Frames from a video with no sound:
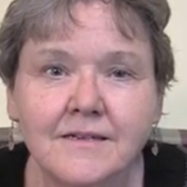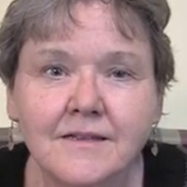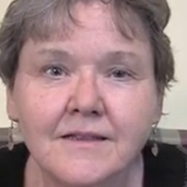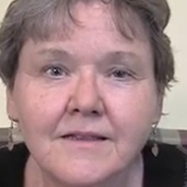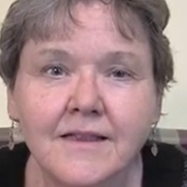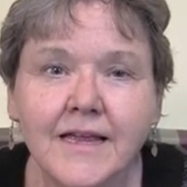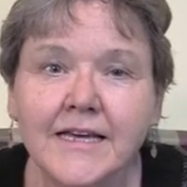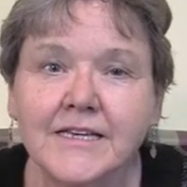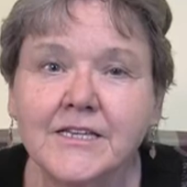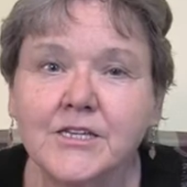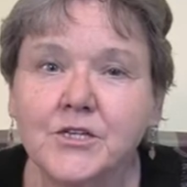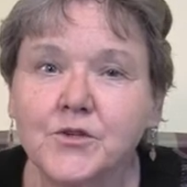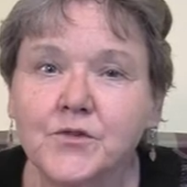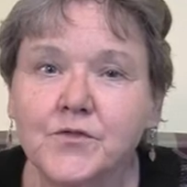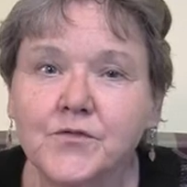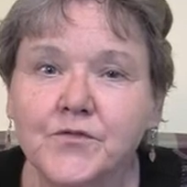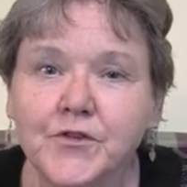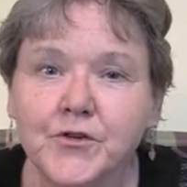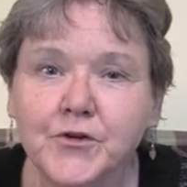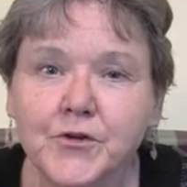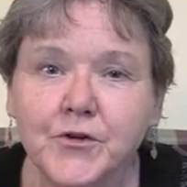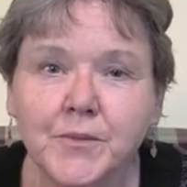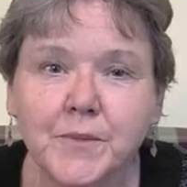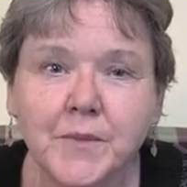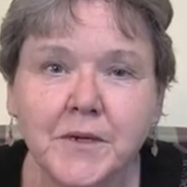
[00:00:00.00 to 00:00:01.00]
Thank you
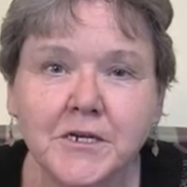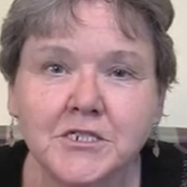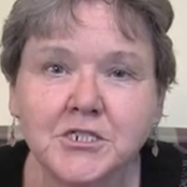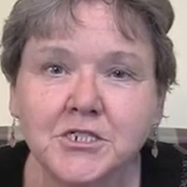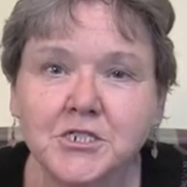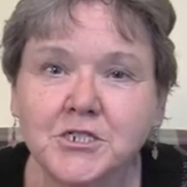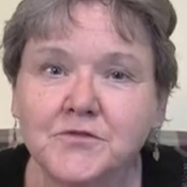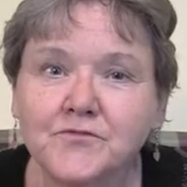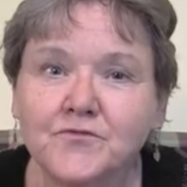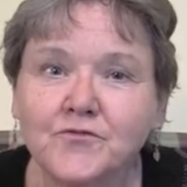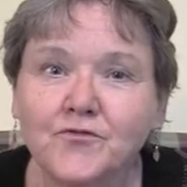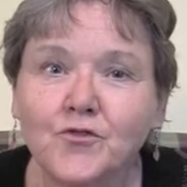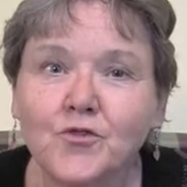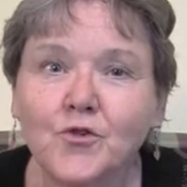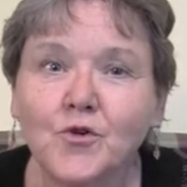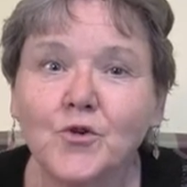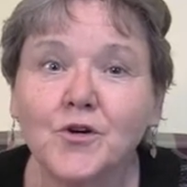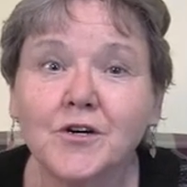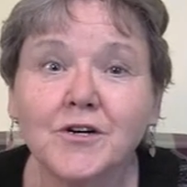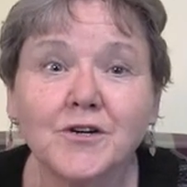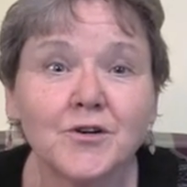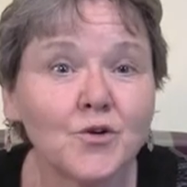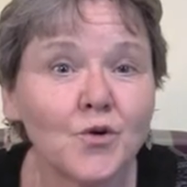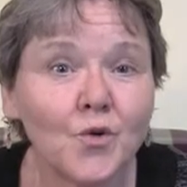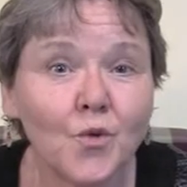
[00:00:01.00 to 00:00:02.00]
very much
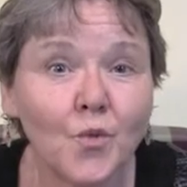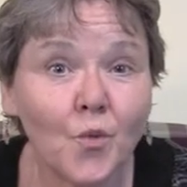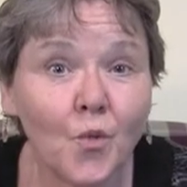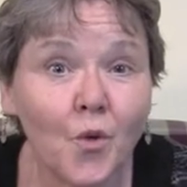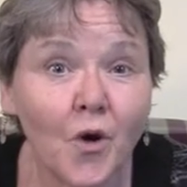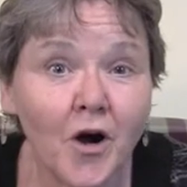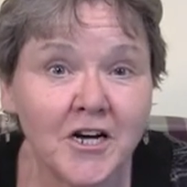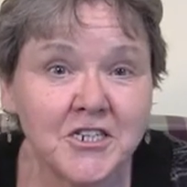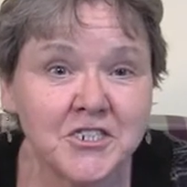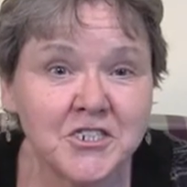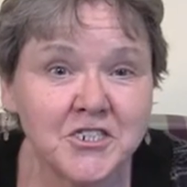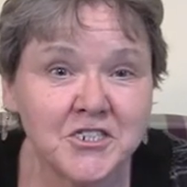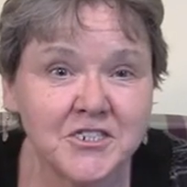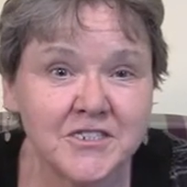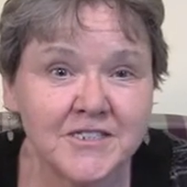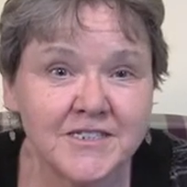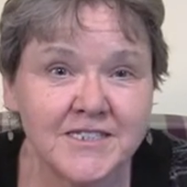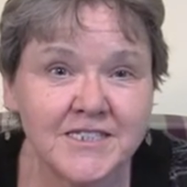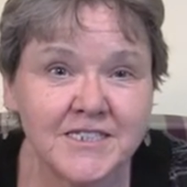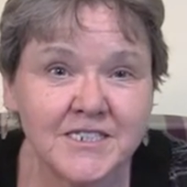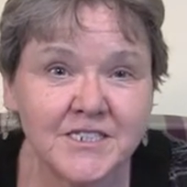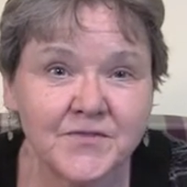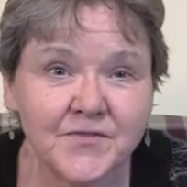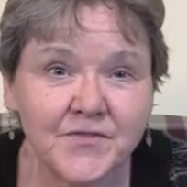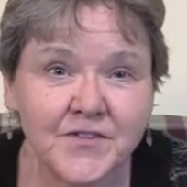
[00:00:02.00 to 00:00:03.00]
for watching
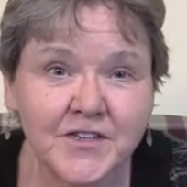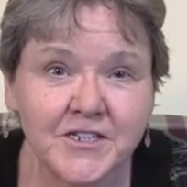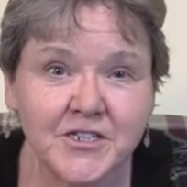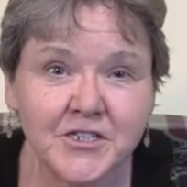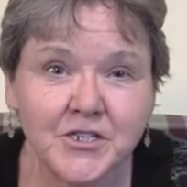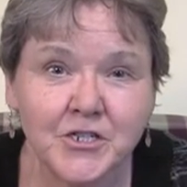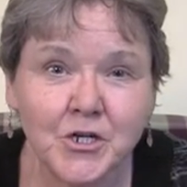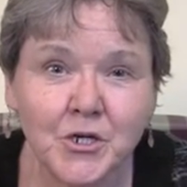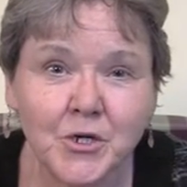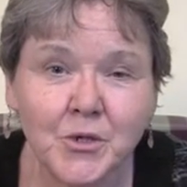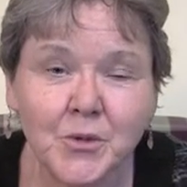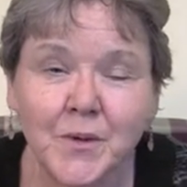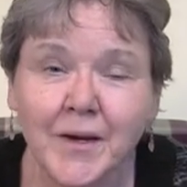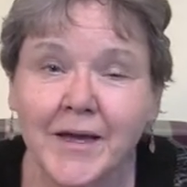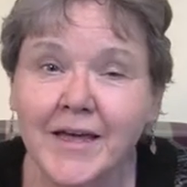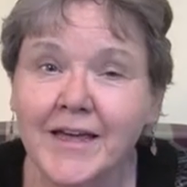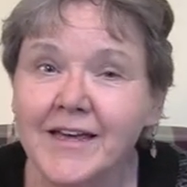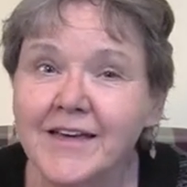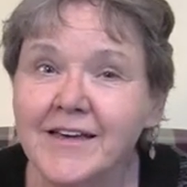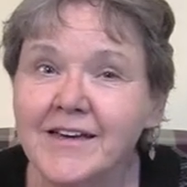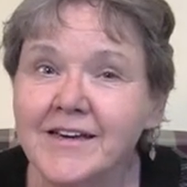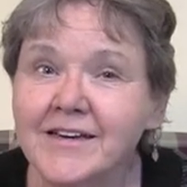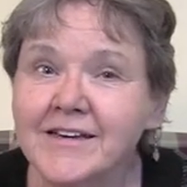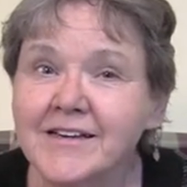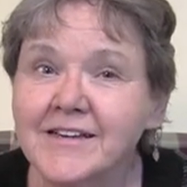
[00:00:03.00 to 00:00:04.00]
this video,
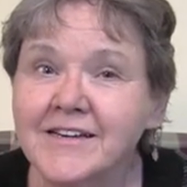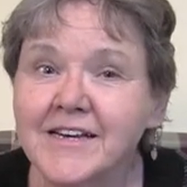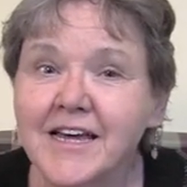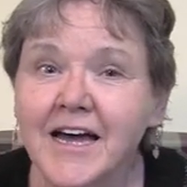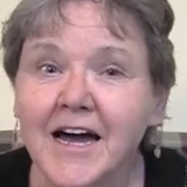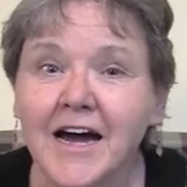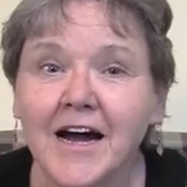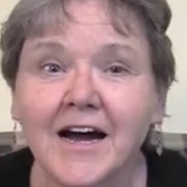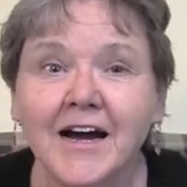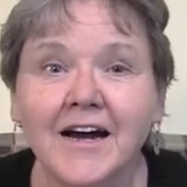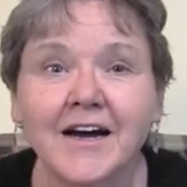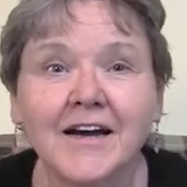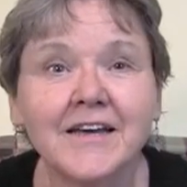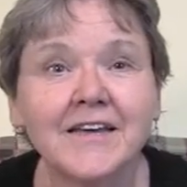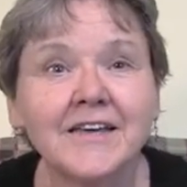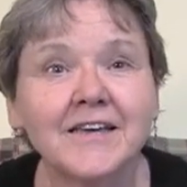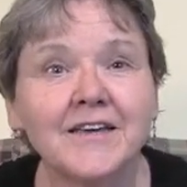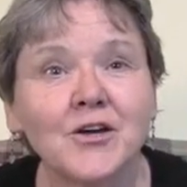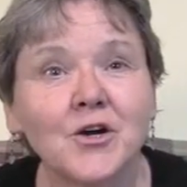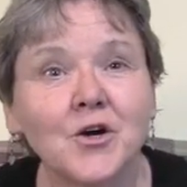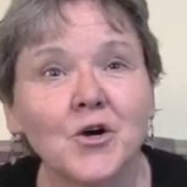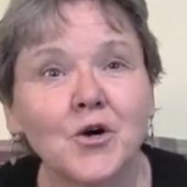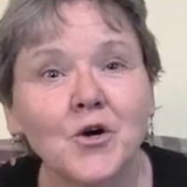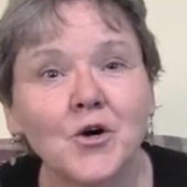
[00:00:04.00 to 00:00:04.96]
and I